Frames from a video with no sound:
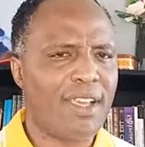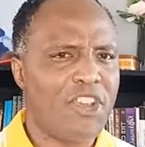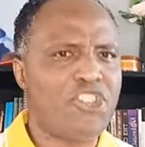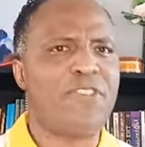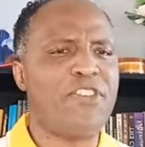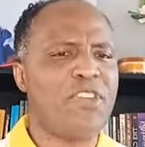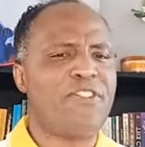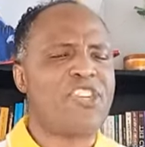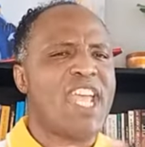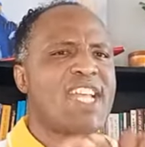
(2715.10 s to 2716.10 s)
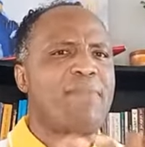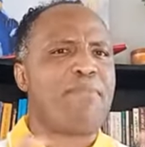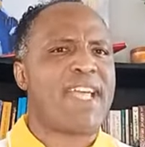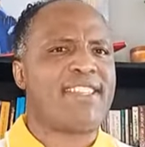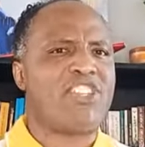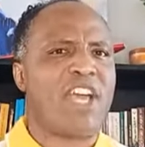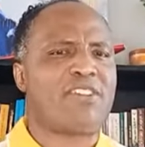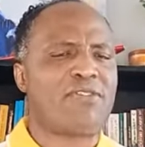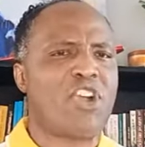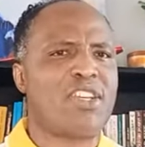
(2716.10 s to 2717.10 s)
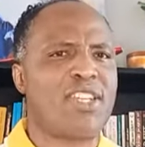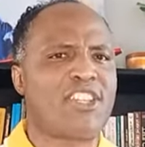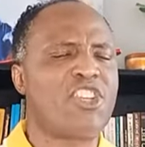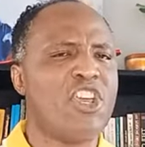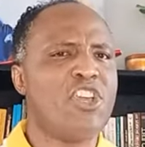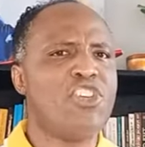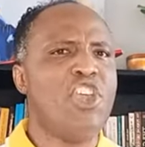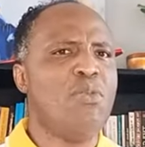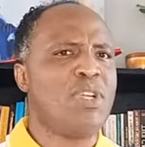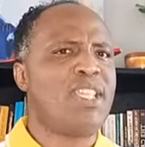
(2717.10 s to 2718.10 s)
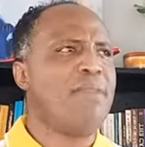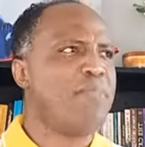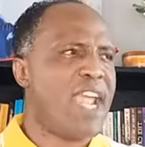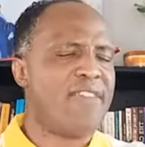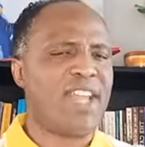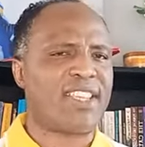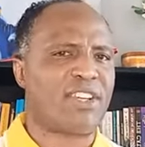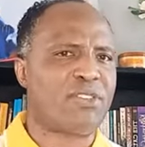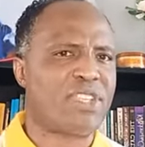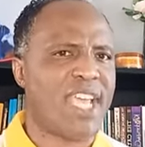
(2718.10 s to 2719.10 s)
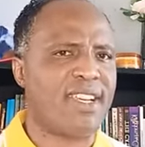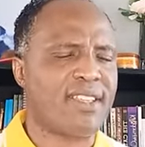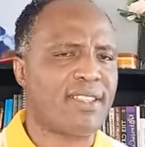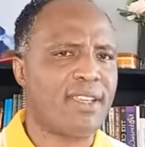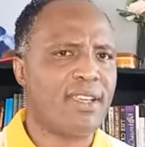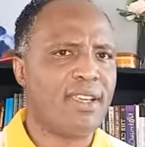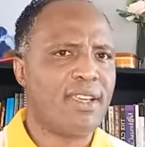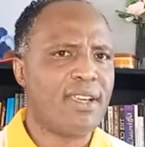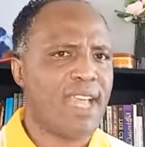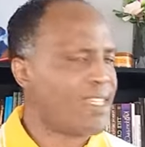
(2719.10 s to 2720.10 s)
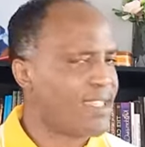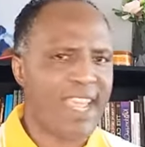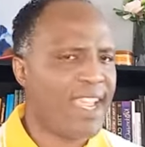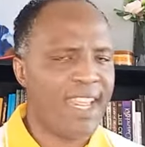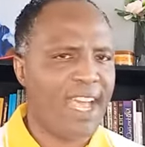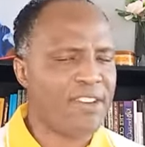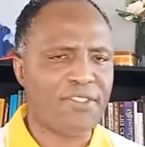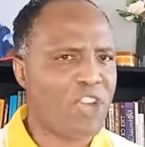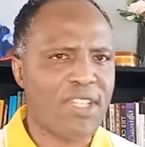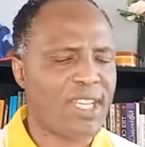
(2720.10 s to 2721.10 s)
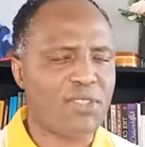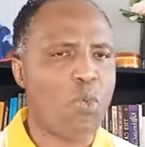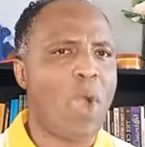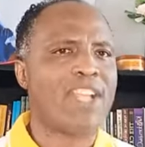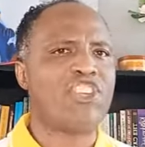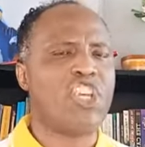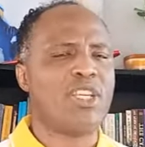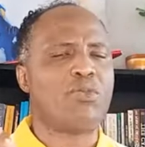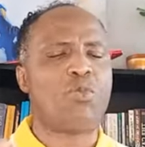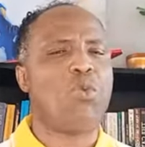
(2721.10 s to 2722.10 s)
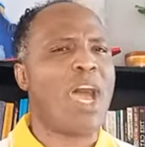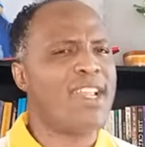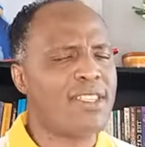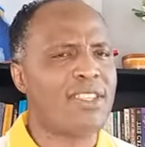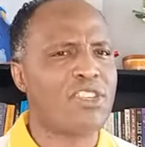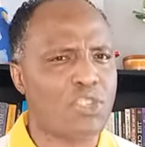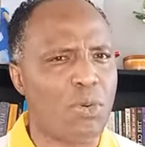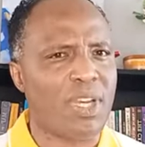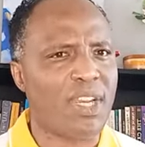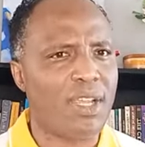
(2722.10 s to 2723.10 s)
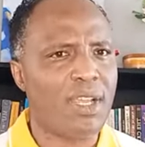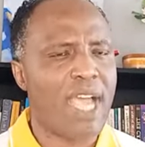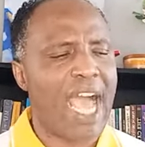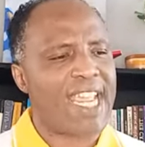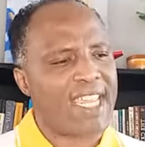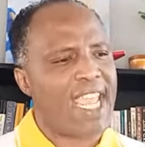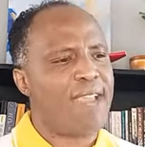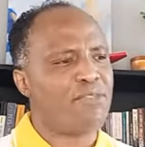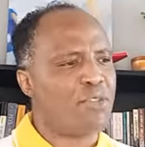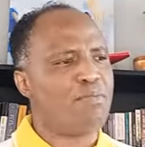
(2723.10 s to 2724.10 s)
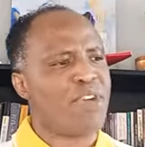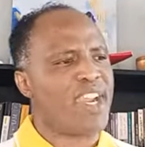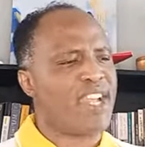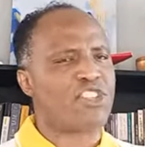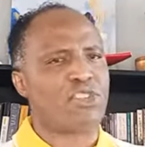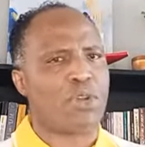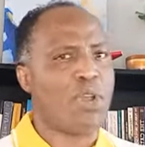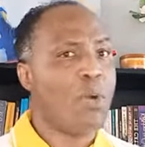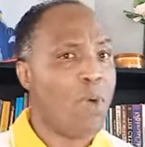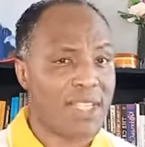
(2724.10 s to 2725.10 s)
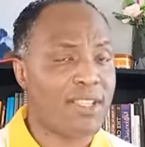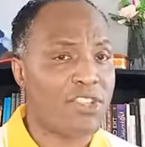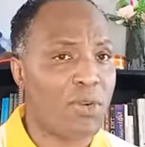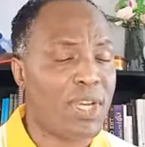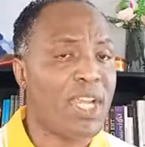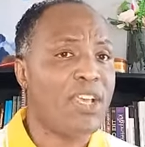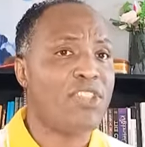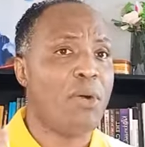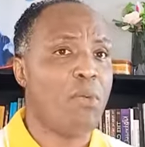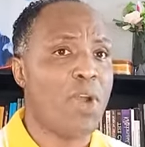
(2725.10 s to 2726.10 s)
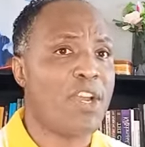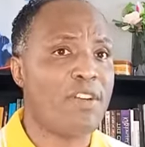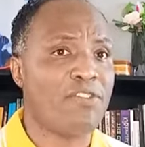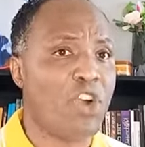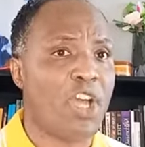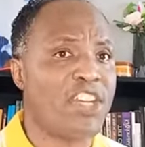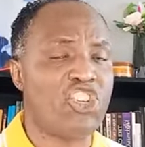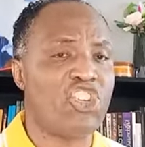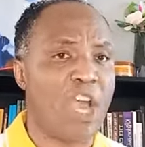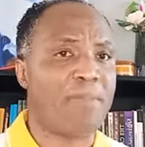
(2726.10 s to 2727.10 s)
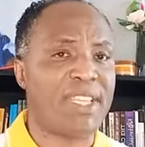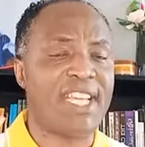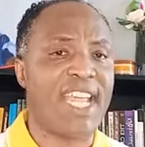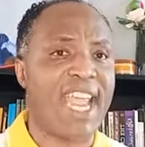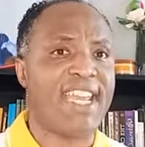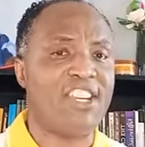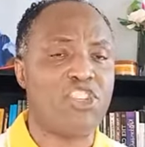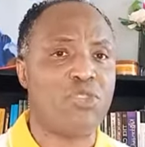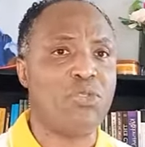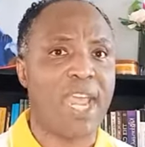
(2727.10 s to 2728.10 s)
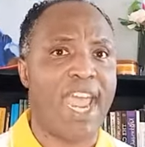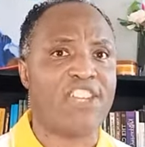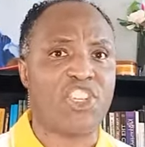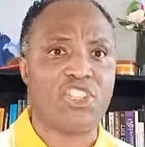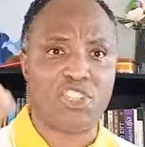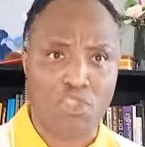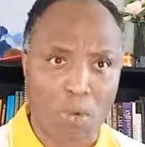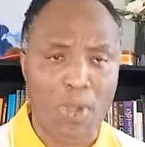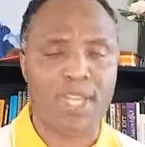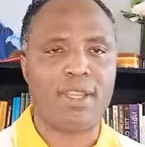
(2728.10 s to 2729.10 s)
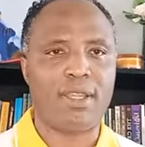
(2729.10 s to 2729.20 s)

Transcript: You see, if you, if you take that passage out of context, you would then behave like the Crusaders. That's taking it out of context. What Jesus, what is the sword? I came to bring a sword. What's the sword? The word of God is sharper than any two-edged sword.